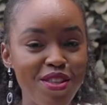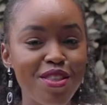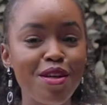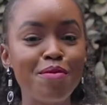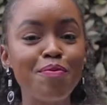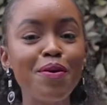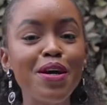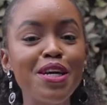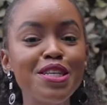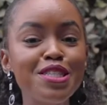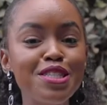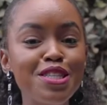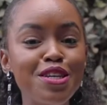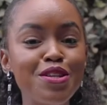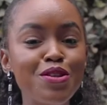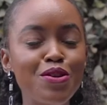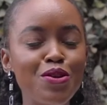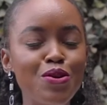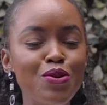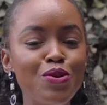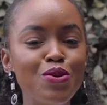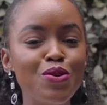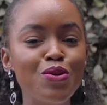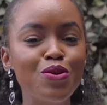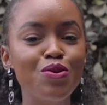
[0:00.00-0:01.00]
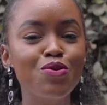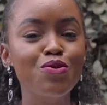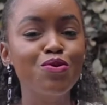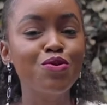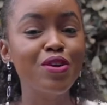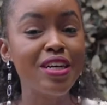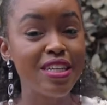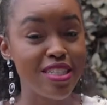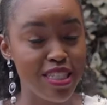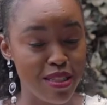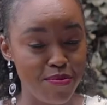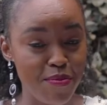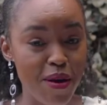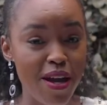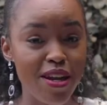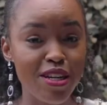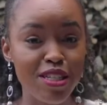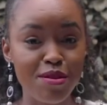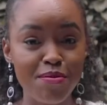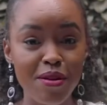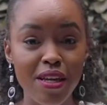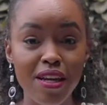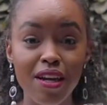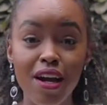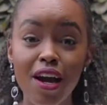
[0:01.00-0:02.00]
The person who inspires
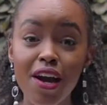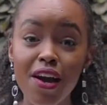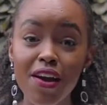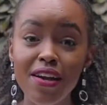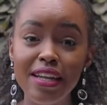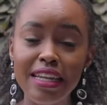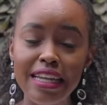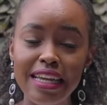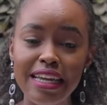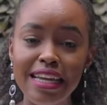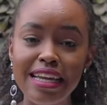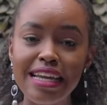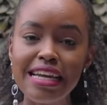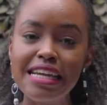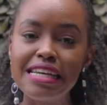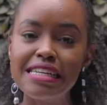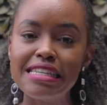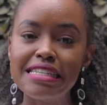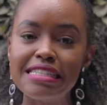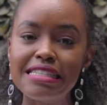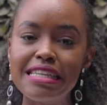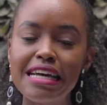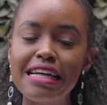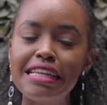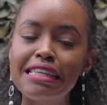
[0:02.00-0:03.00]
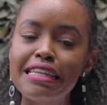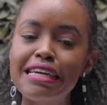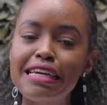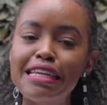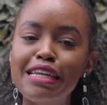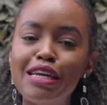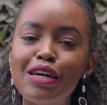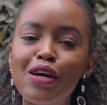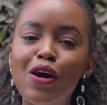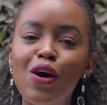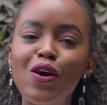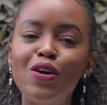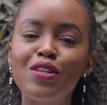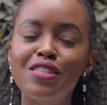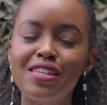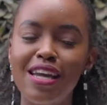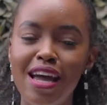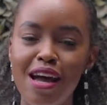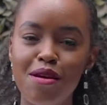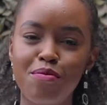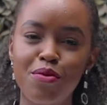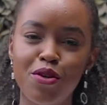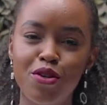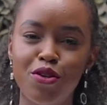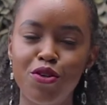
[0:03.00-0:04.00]
me currently is a lady called
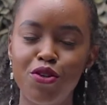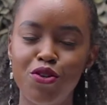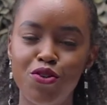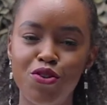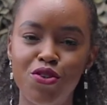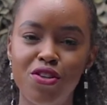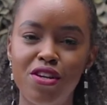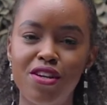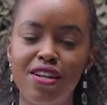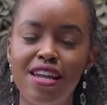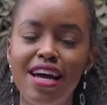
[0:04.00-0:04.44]
Gabrielle Union.